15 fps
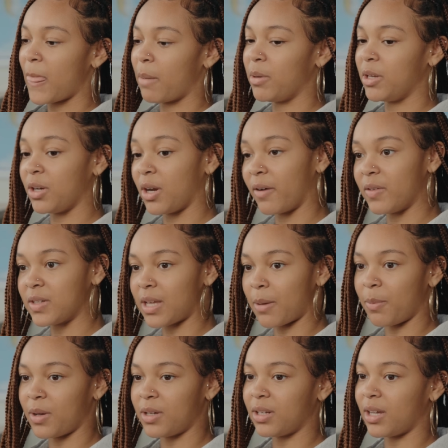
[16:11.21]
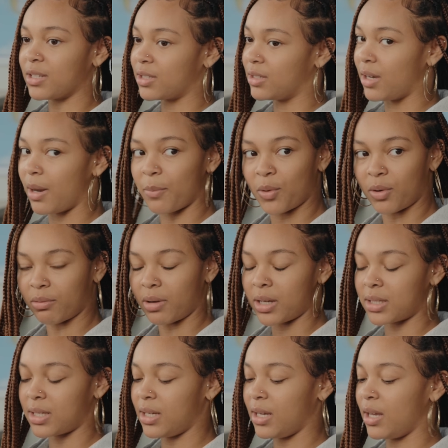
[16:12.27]
be nervous. I'm playing against the number 1
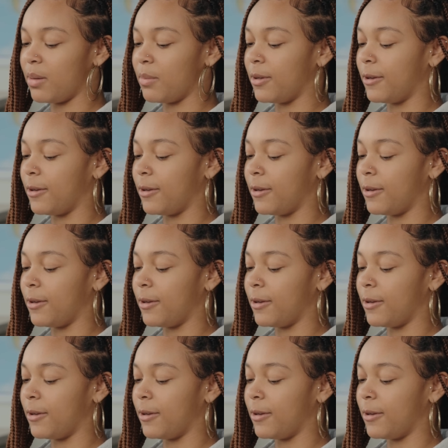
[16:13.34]
ranked team,